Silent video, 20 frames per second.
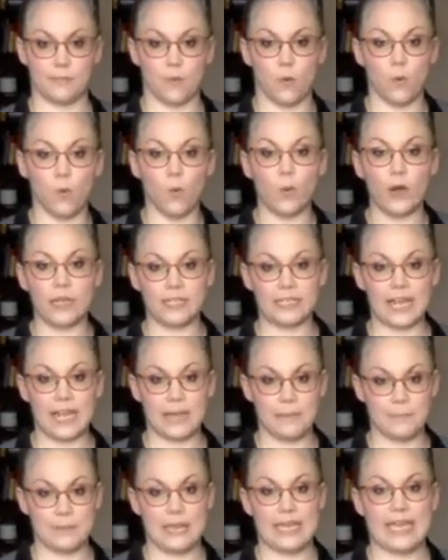What
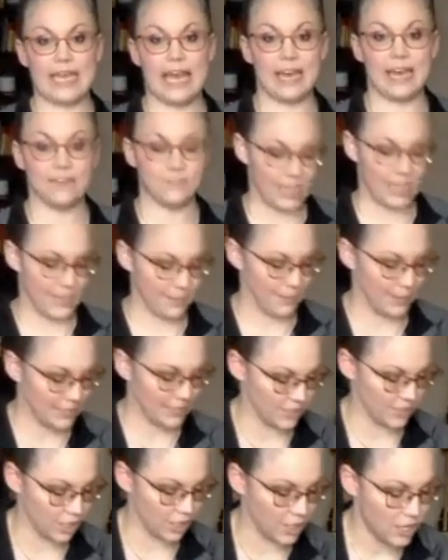type of tape is
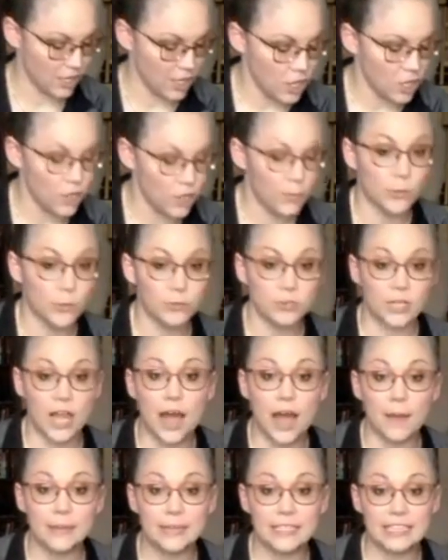there? The most
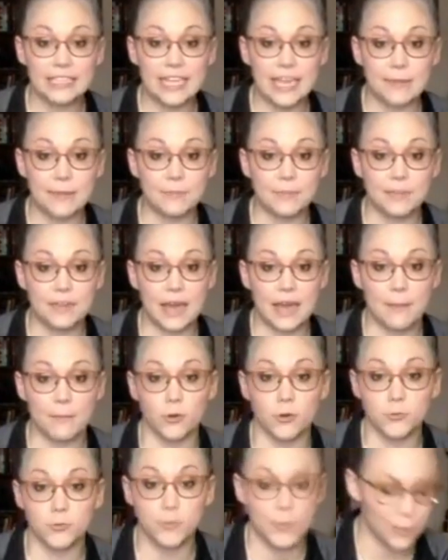common tape that
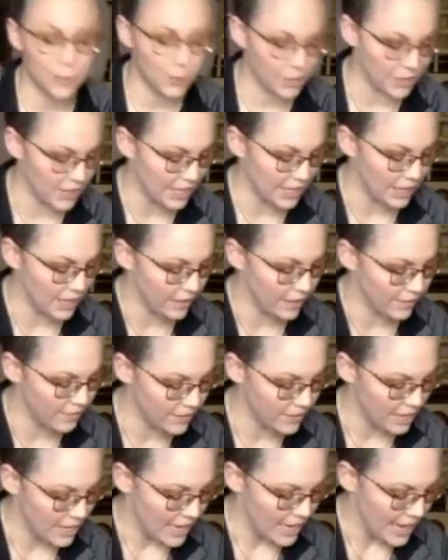most people think of
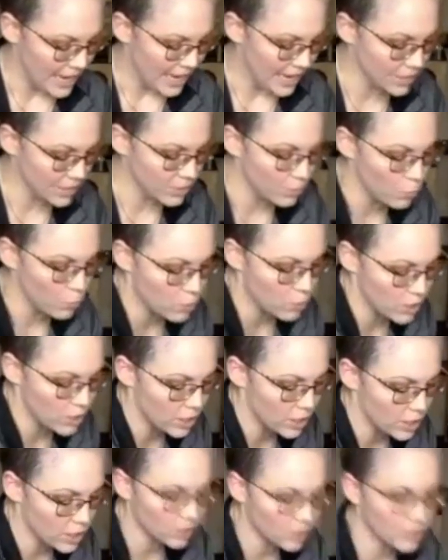in the
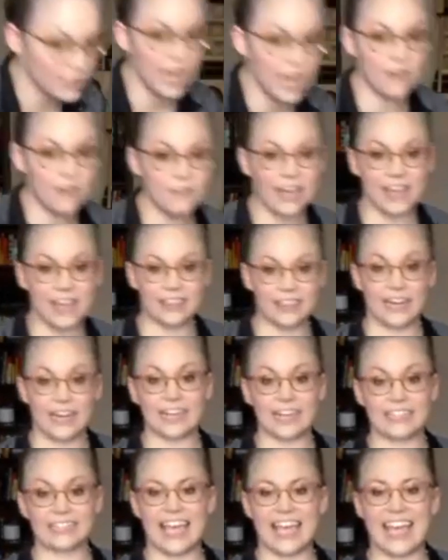world of
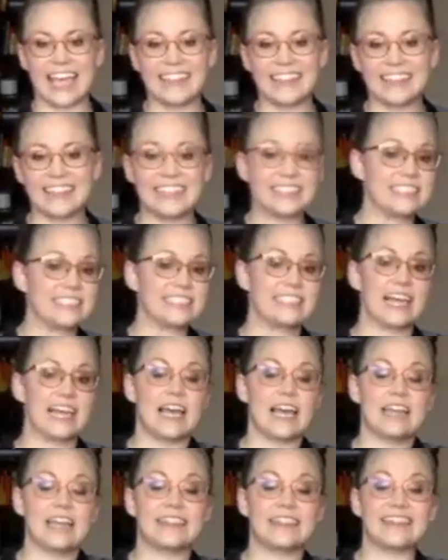athletics, and
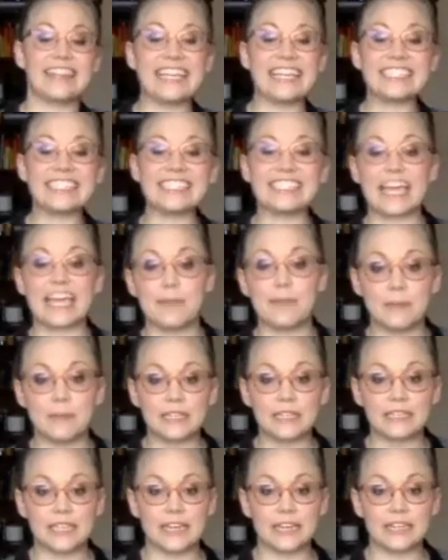these taping
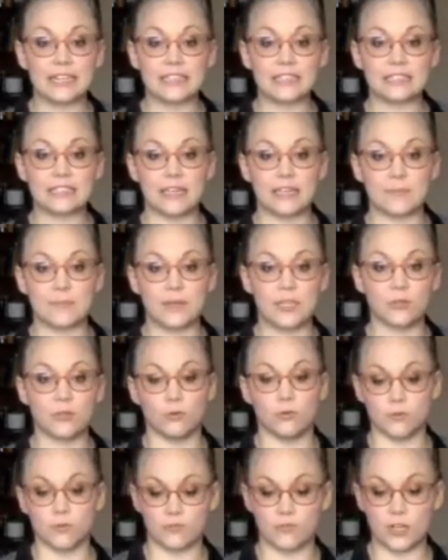techniques can be
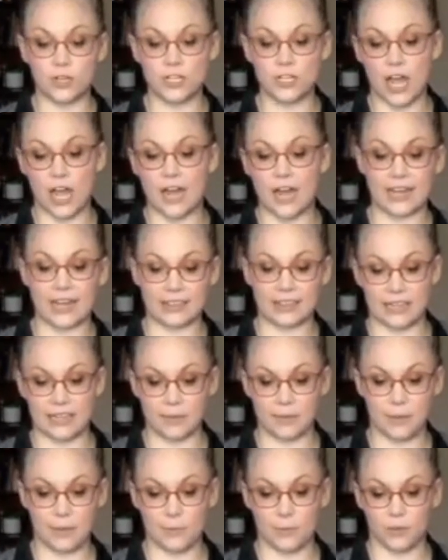used for non-athletic
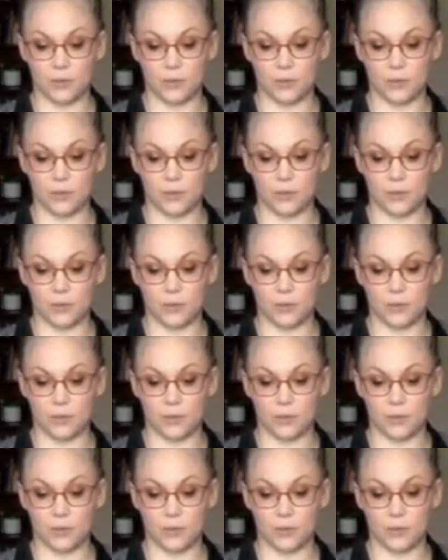people.